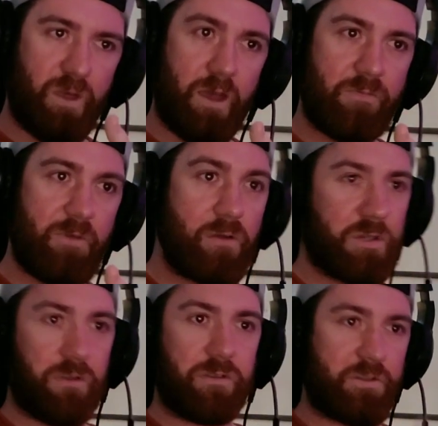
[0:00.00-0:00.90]

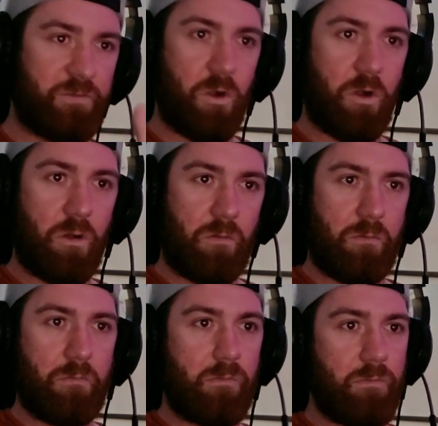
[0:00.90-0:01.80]
photons
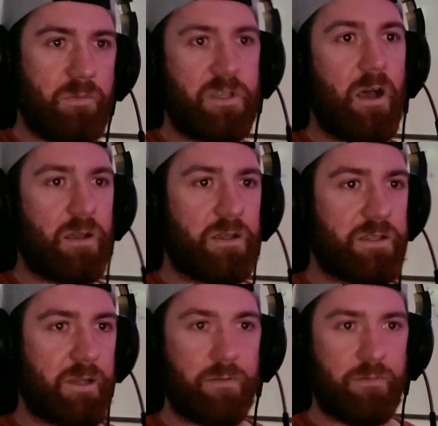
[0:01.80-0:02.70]
from stars
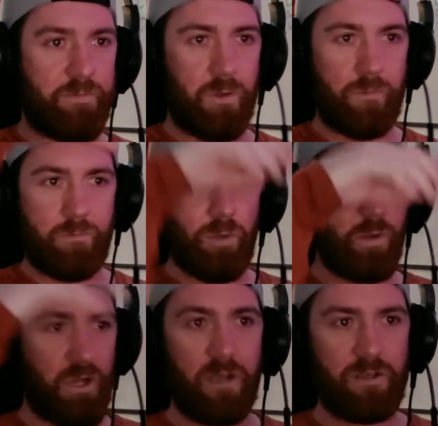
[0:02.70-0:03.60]
and from
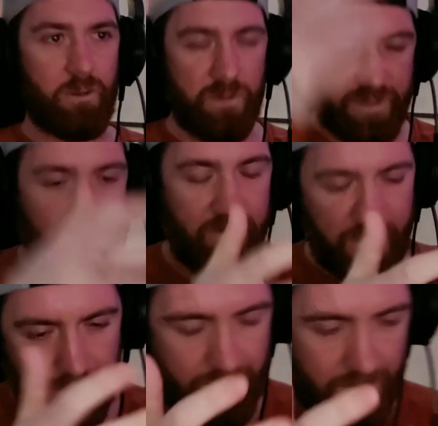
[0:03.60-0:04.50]
pulsars and all this kind of
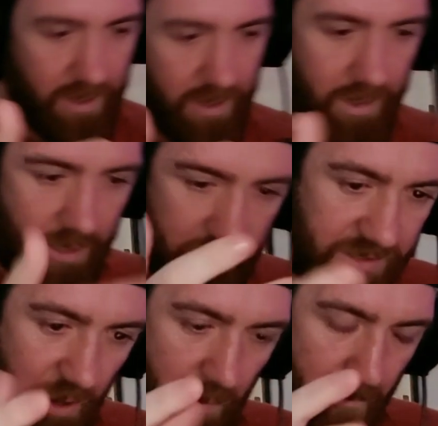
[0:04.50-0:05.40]
thing. So